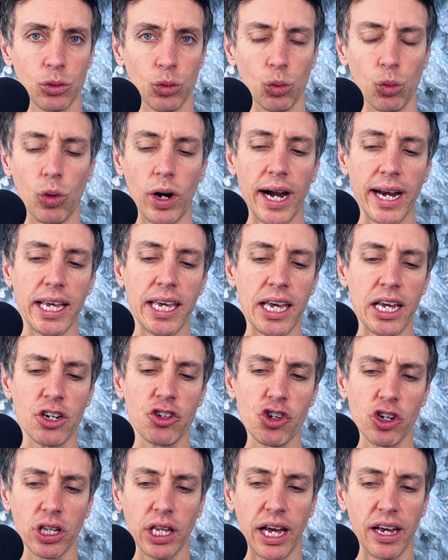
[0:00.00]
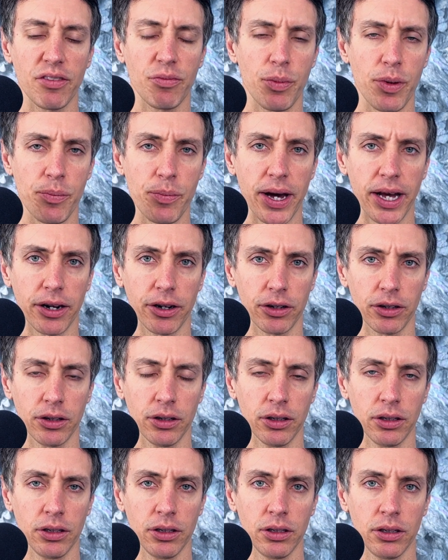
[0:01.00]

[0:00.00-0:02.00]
Why can't your life be better